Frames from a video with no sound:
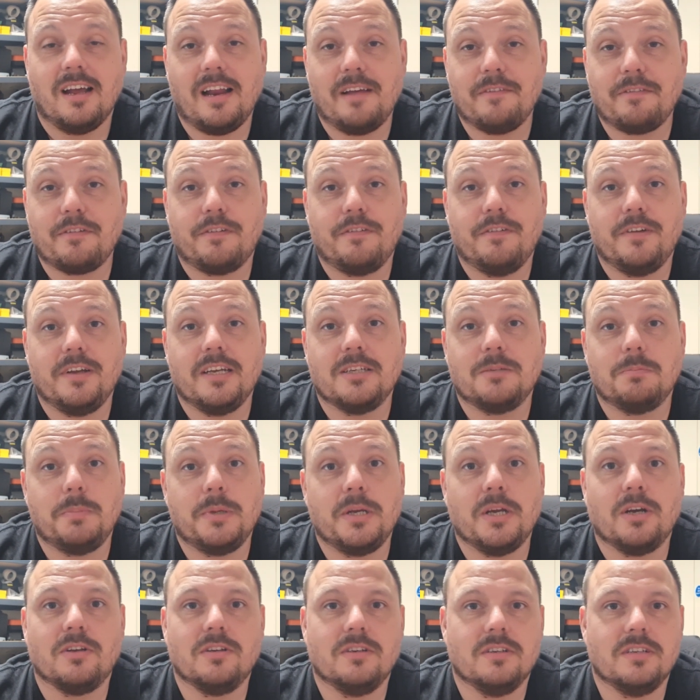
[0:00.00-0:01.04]
and everything is
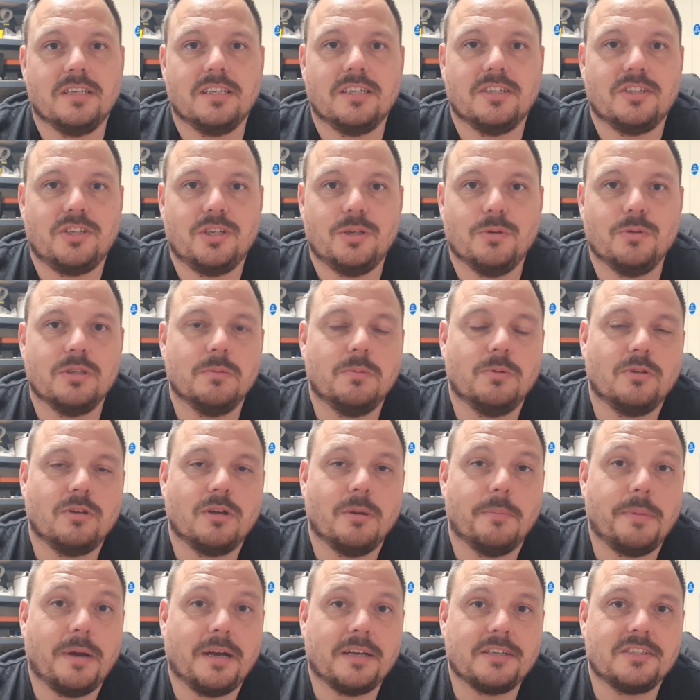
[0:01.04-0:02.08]
beyond its usable
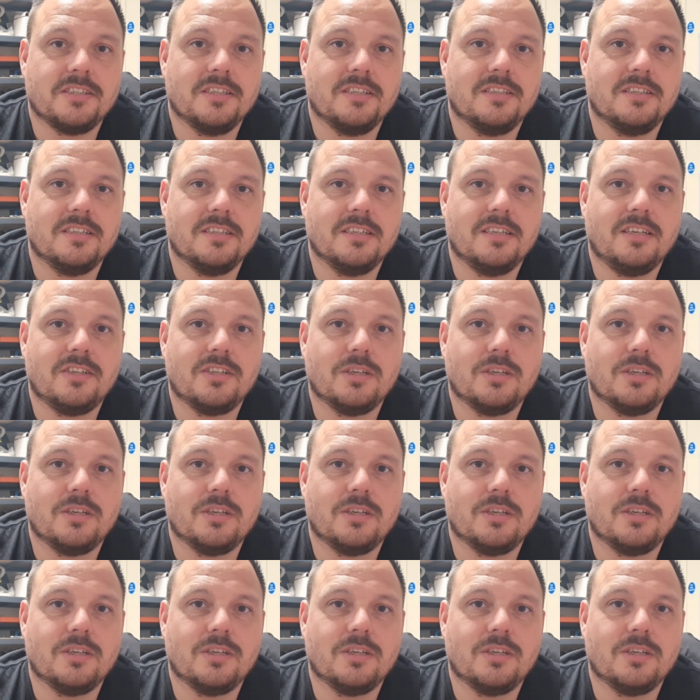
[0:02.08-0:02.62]
capacity.